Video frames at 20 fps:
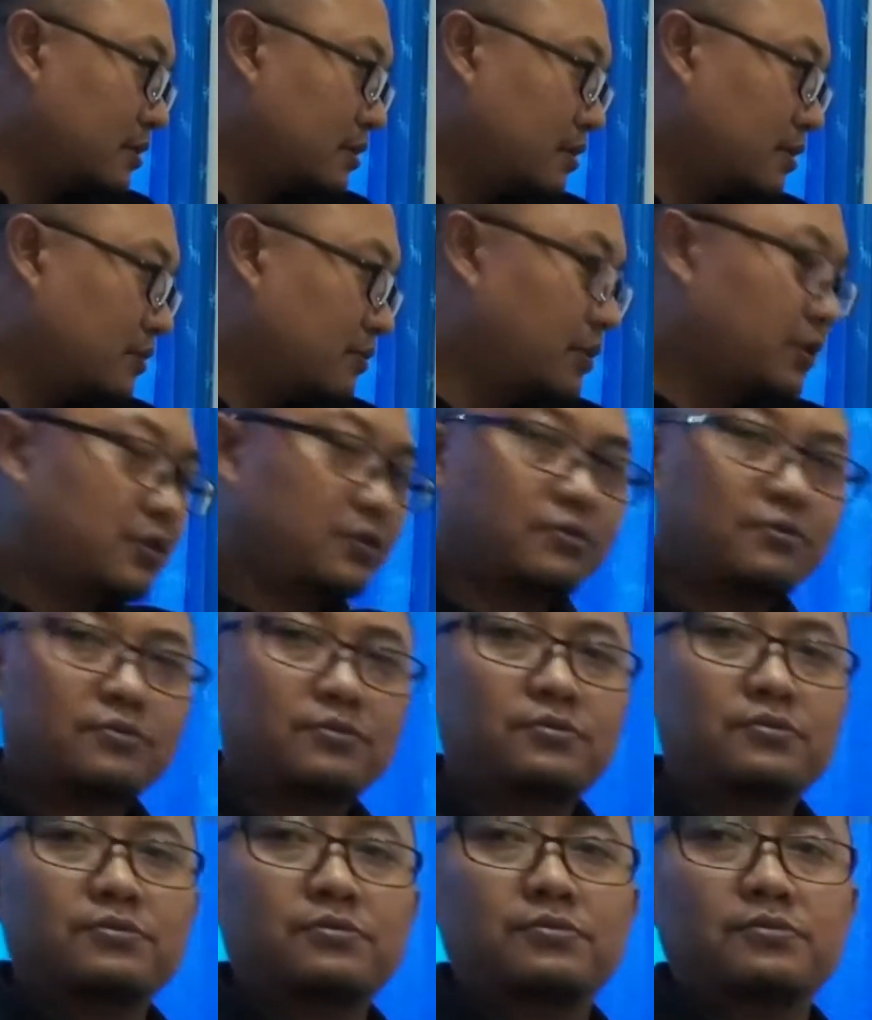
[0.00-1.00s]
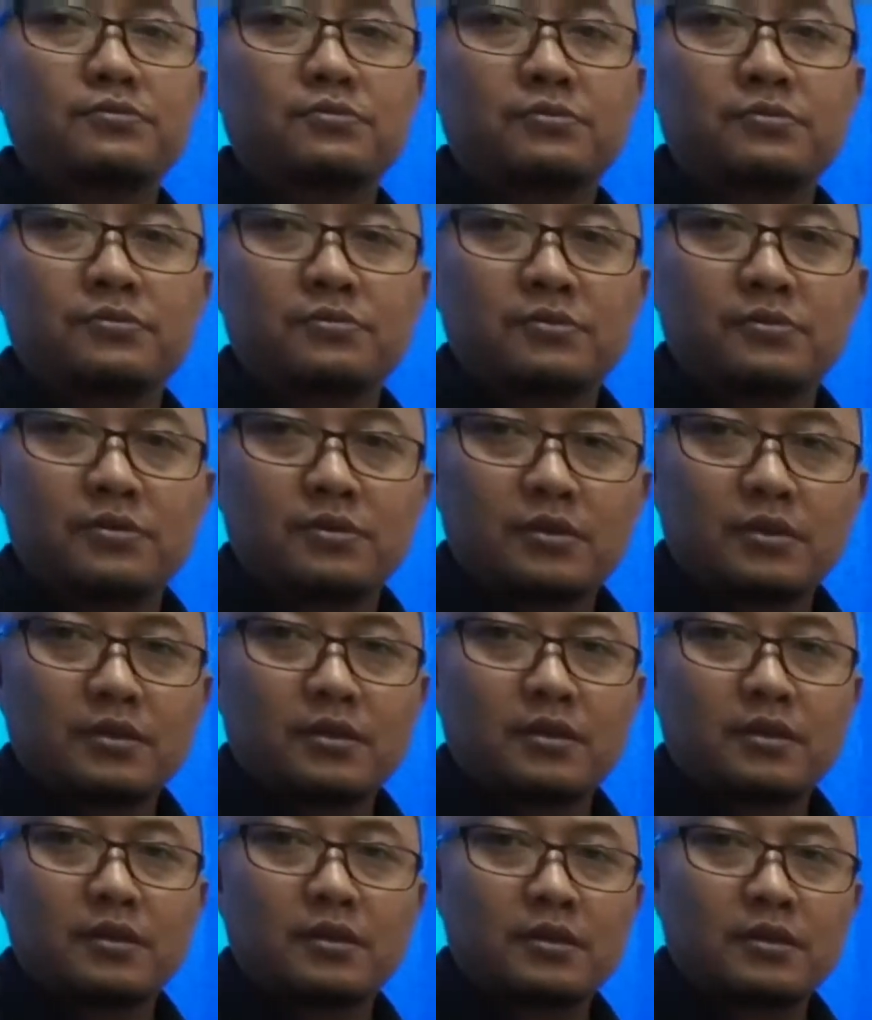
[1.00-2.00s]
We do
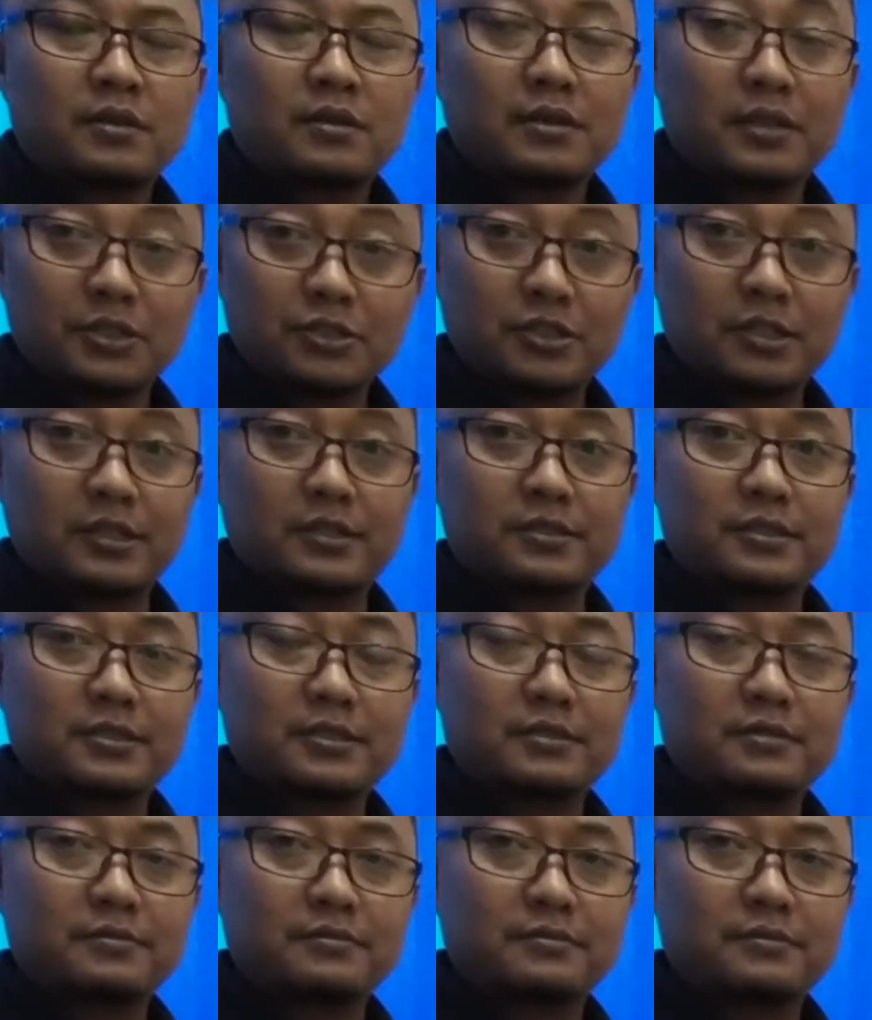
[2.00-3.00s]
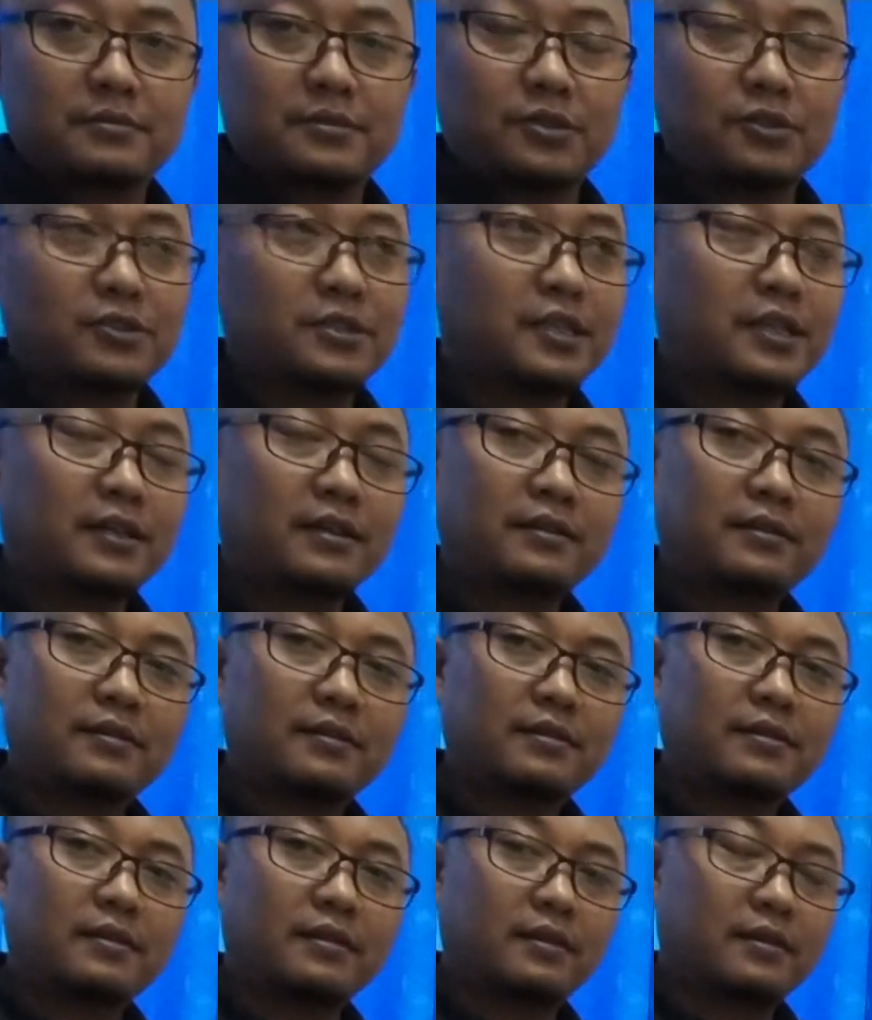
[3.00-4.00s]
the search using
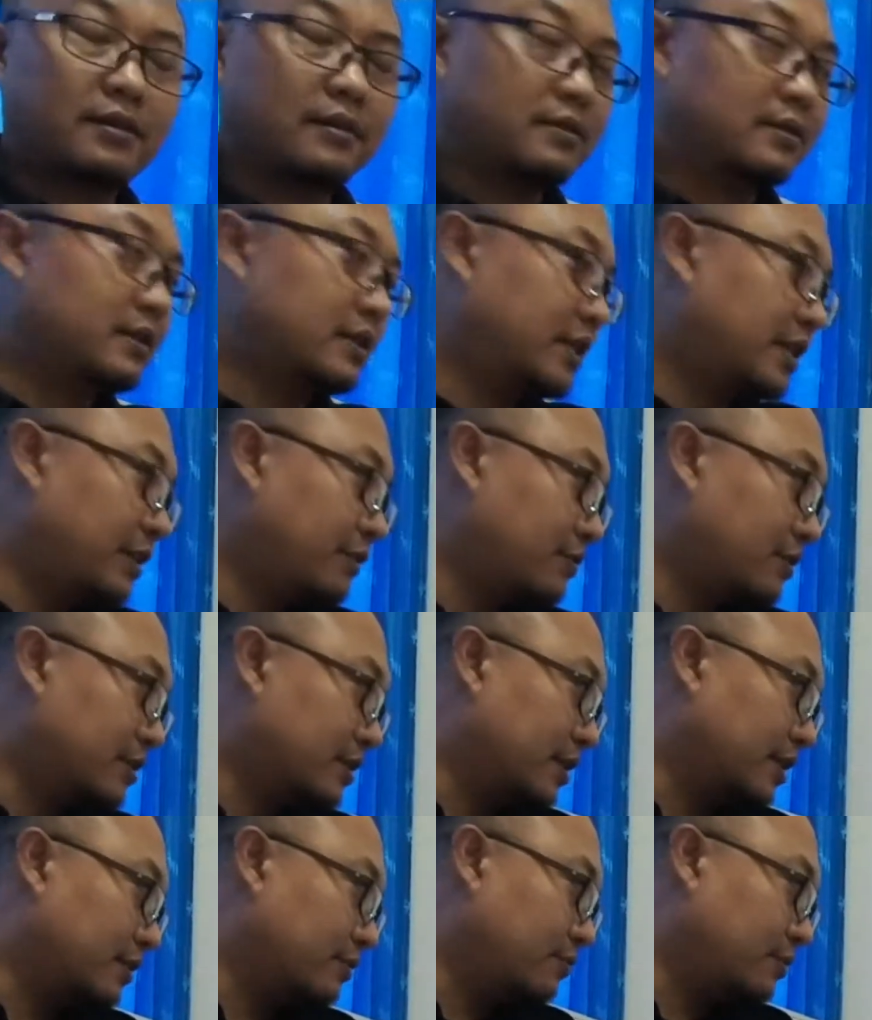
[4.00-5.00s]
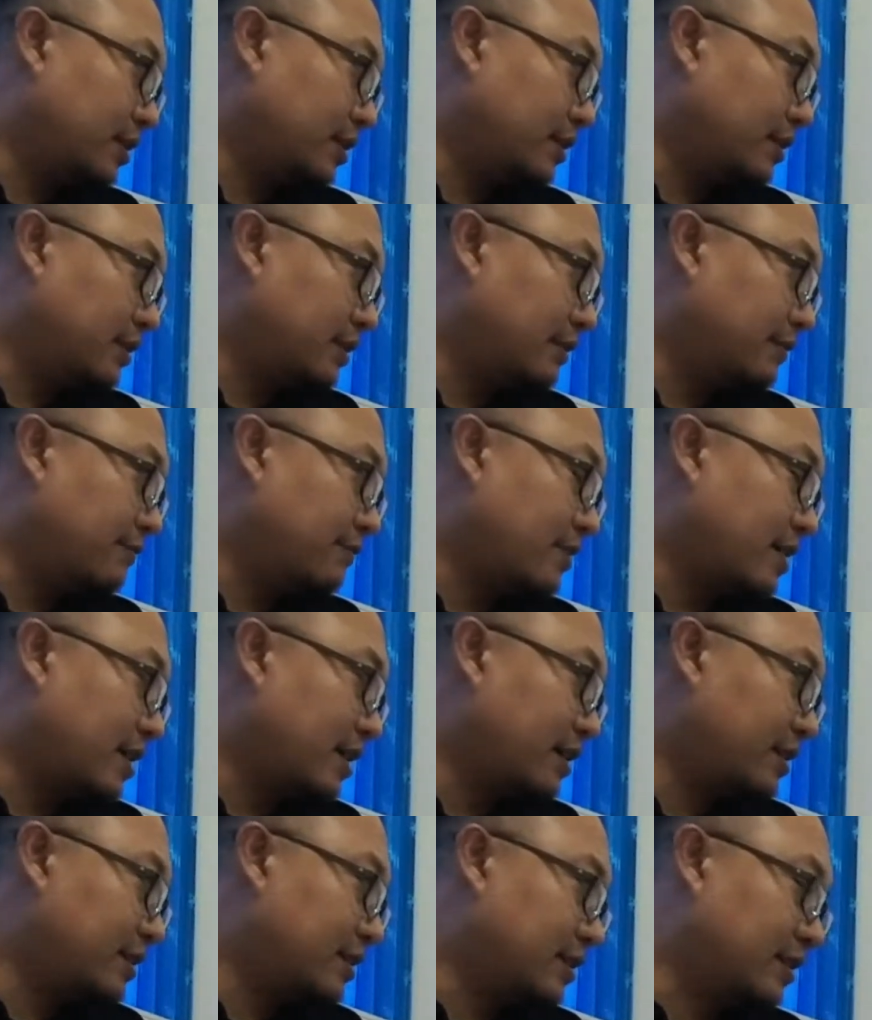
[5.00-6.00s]
the keyword that we
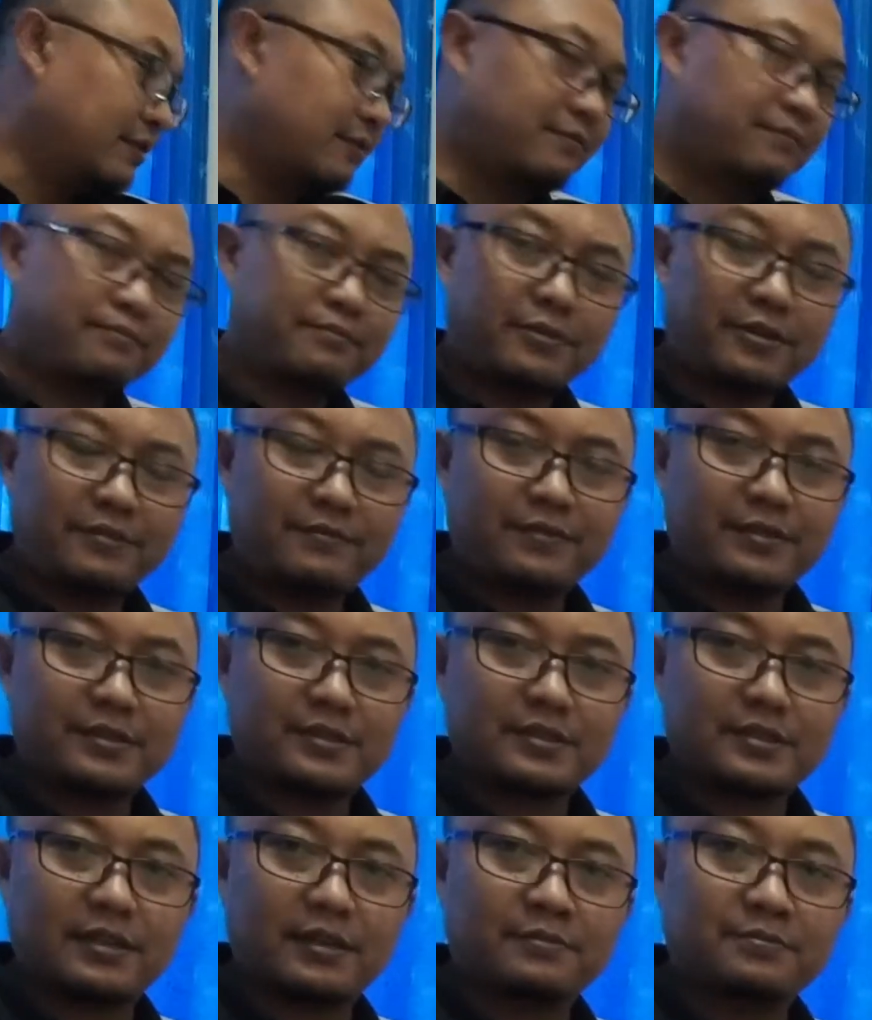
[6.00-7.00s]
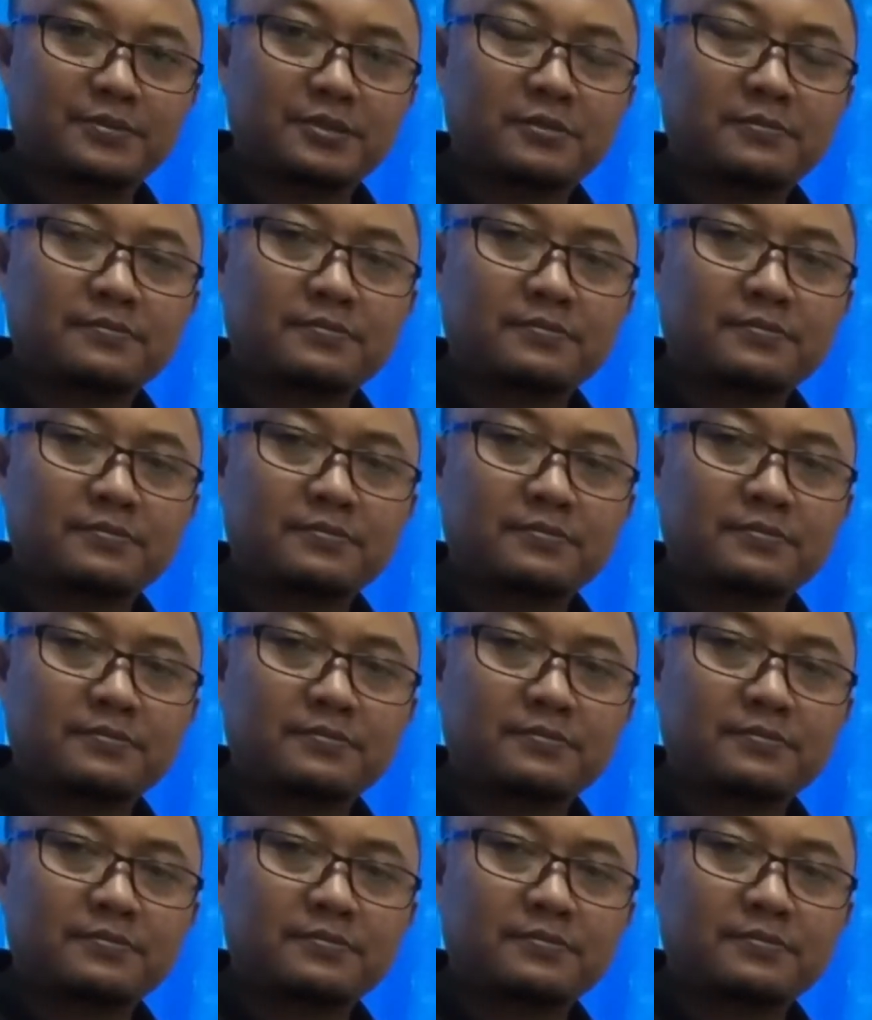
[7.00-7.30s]
defined in the previous steps,